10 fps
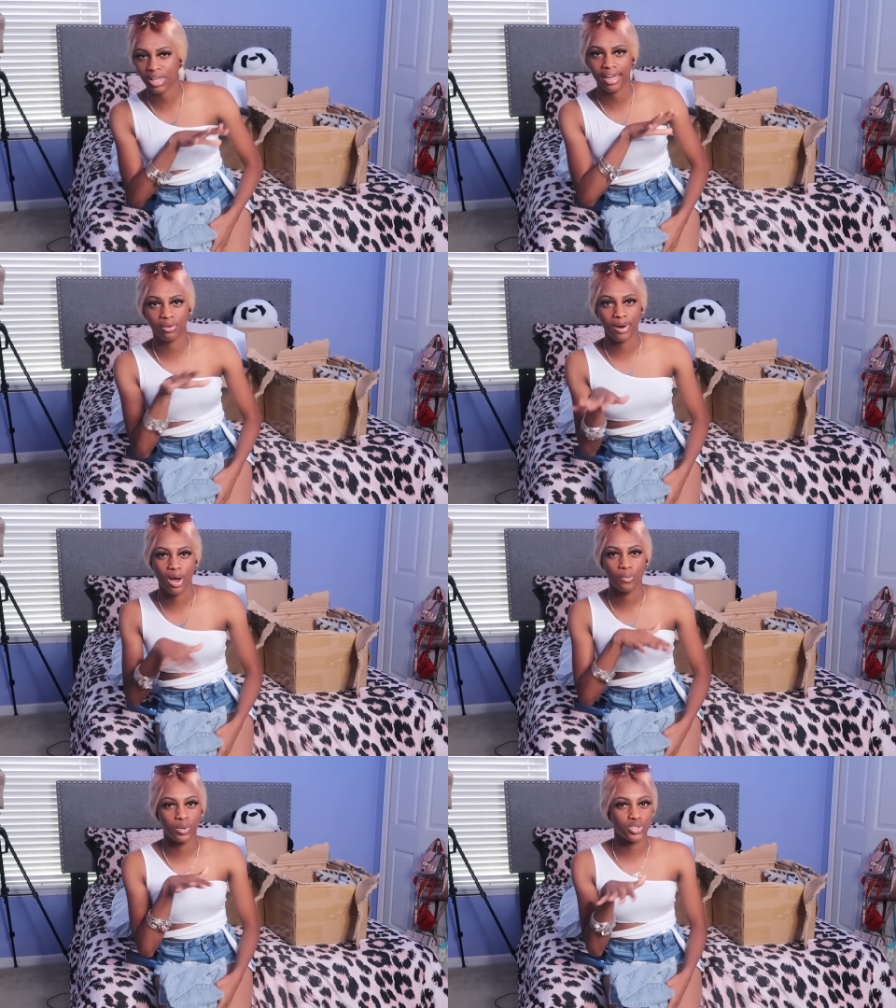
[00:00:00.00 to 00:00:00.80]
like
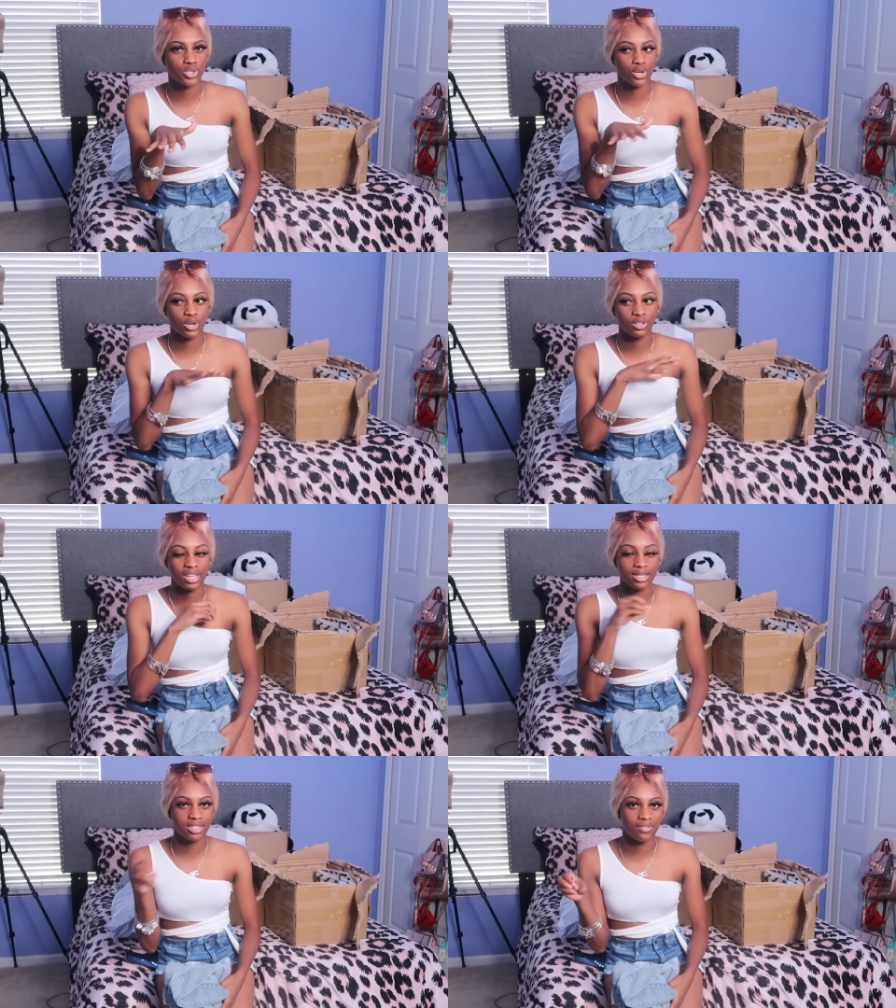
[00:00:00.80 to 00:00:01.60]
around winter,
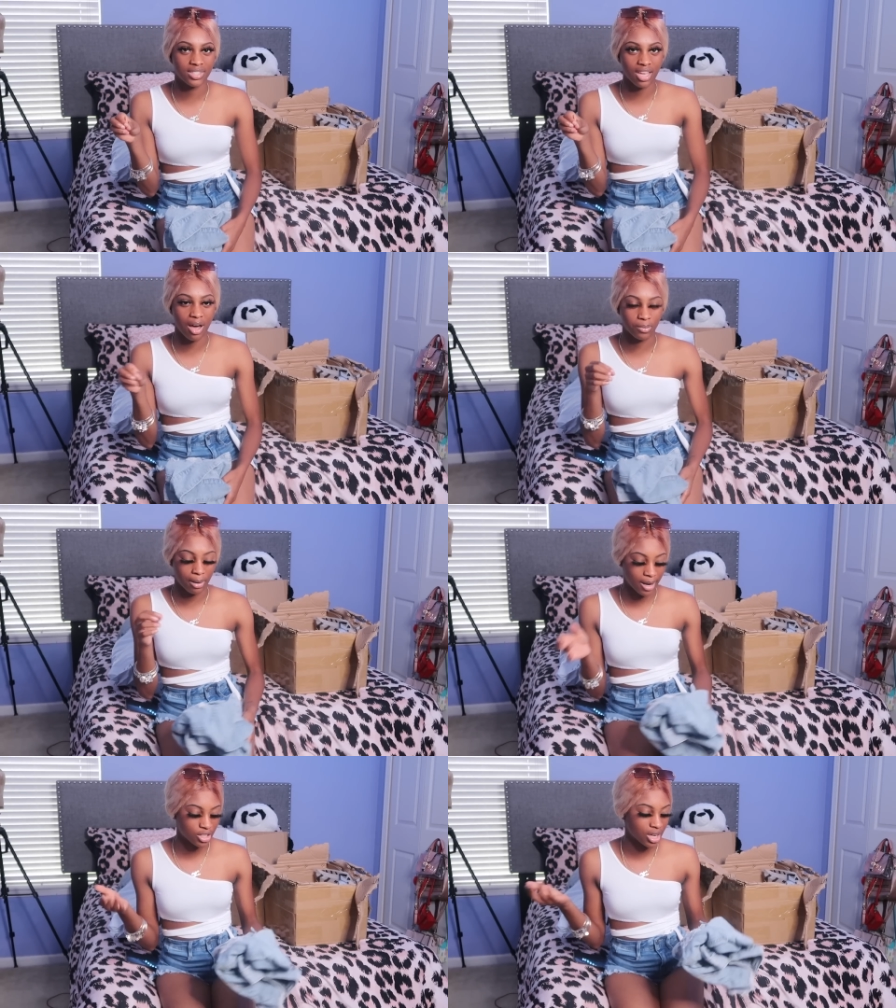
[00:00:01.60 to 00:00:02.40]
Thanksgiving time, when
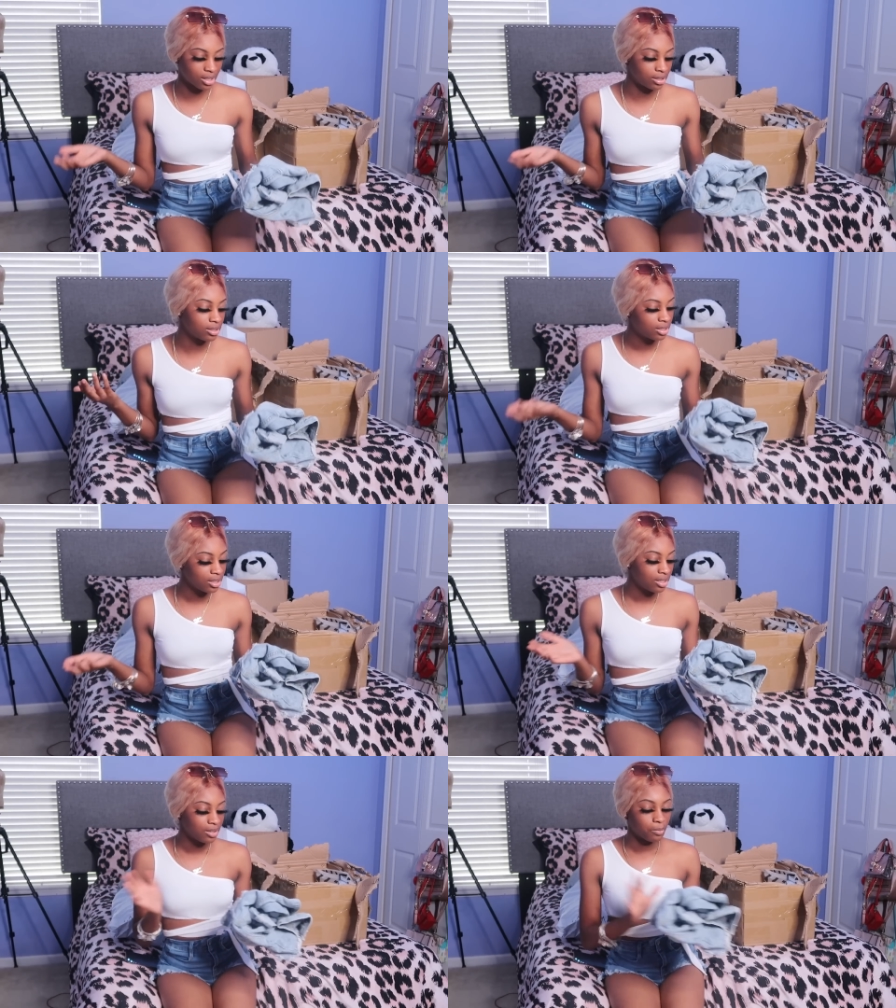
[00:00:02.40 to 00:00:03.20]
I'm not trying to
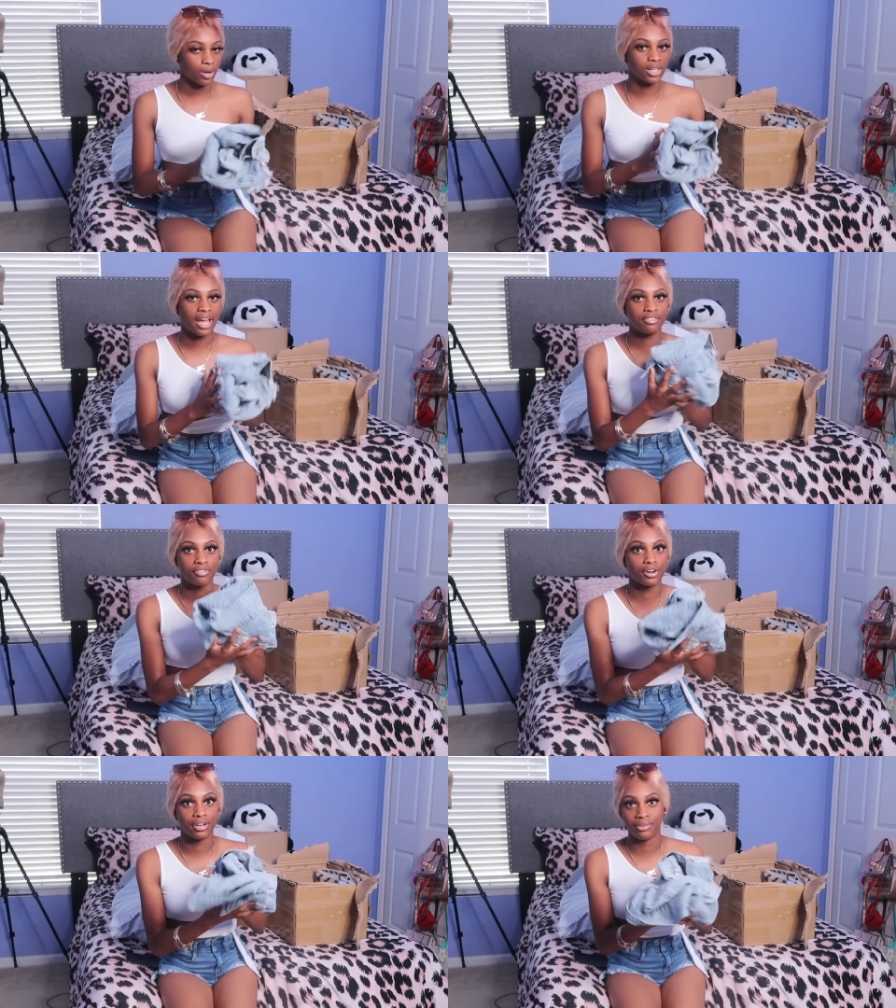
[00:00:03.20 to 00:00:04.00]
wear like
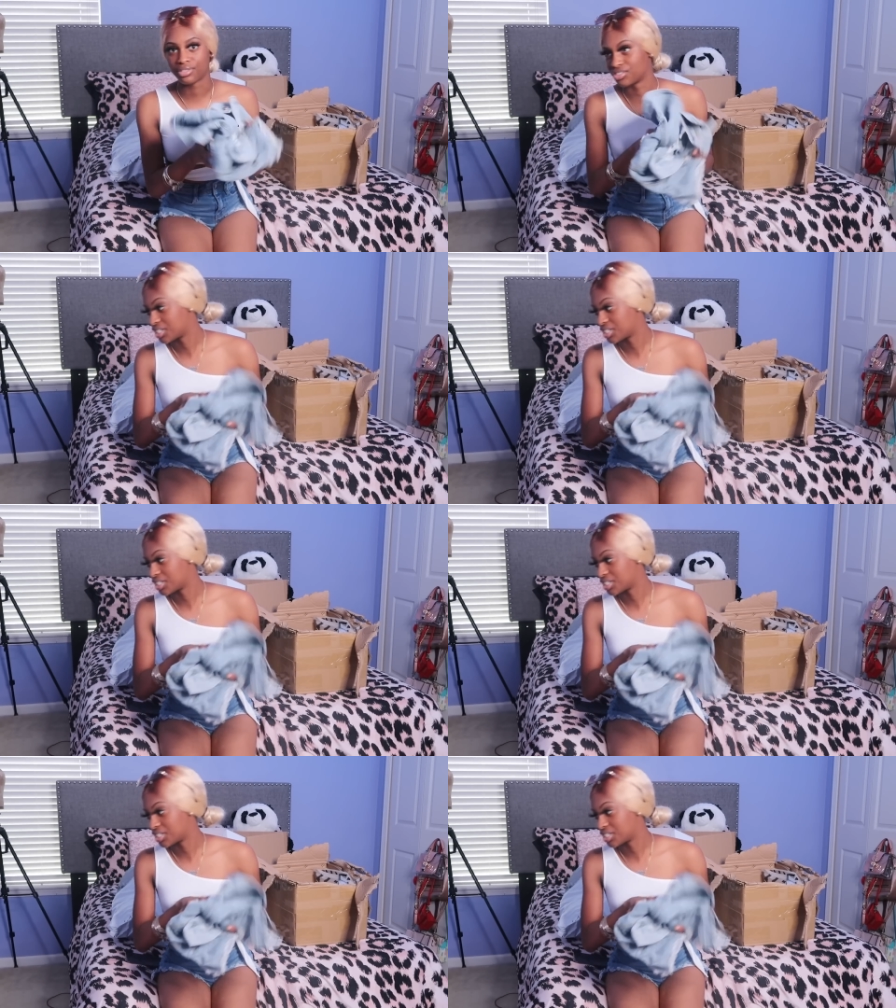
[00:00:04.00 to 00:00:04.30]
fur coats.